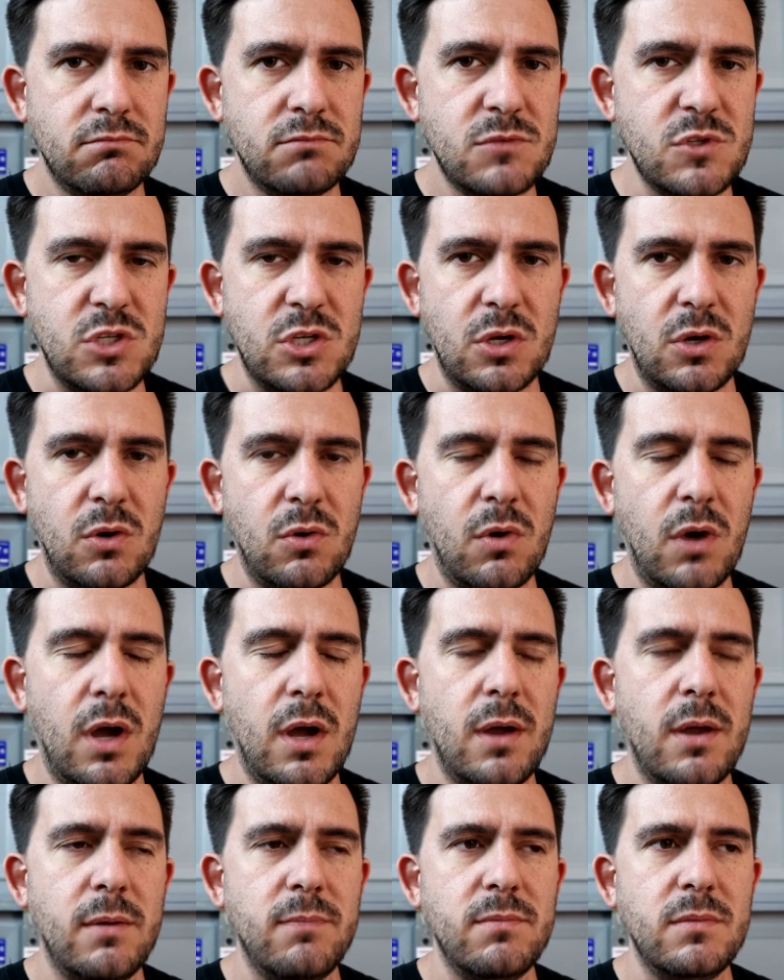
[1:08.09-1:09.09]
So
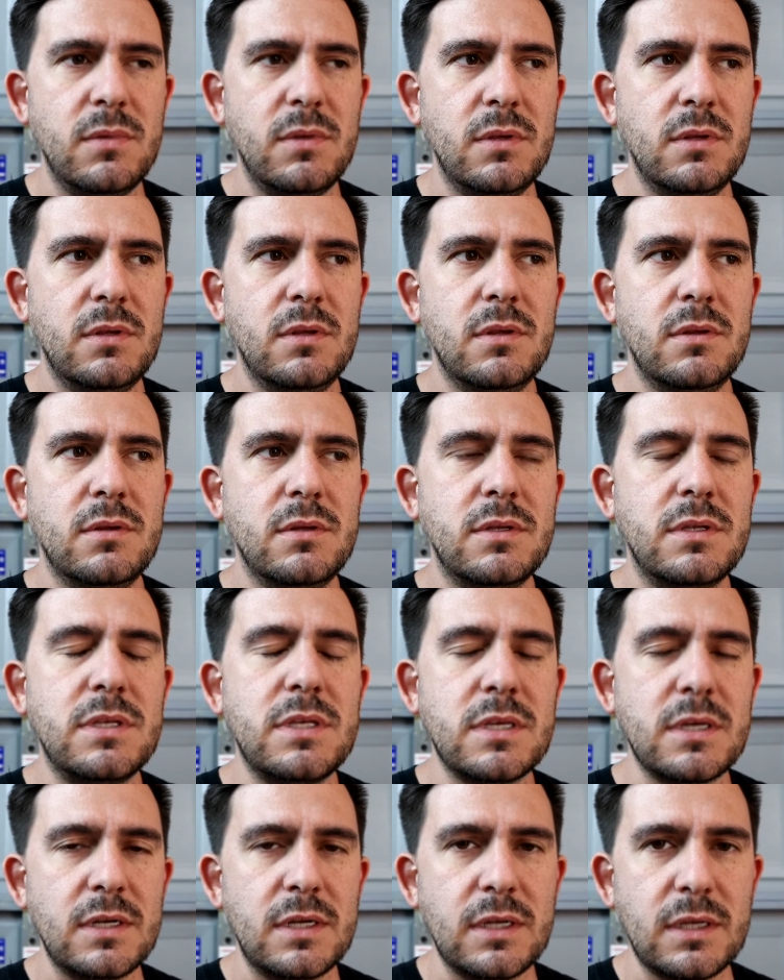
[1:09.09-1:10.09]
I'm
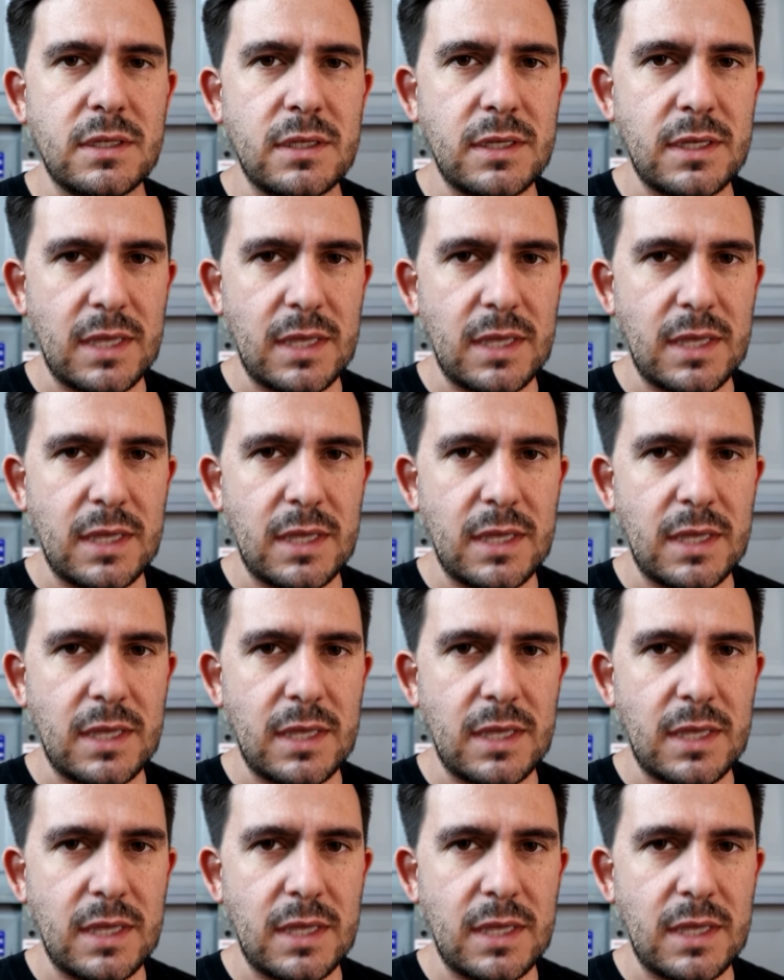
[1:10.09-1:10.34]
gonna